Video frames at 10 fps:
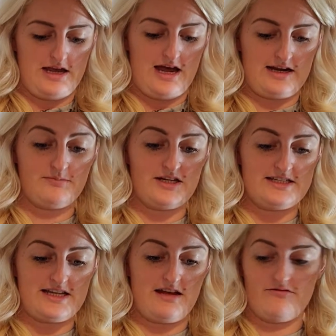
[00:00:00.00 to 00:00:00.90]
And I'm going to
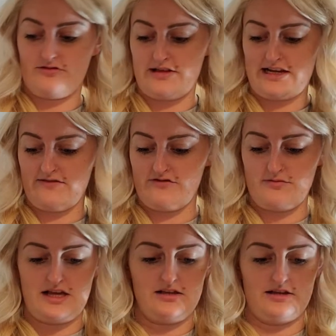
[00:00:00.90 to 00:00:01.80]
sound like I'm from
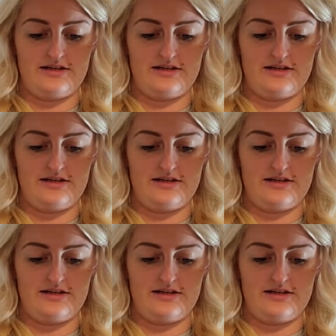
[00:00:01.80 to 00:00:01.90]
England.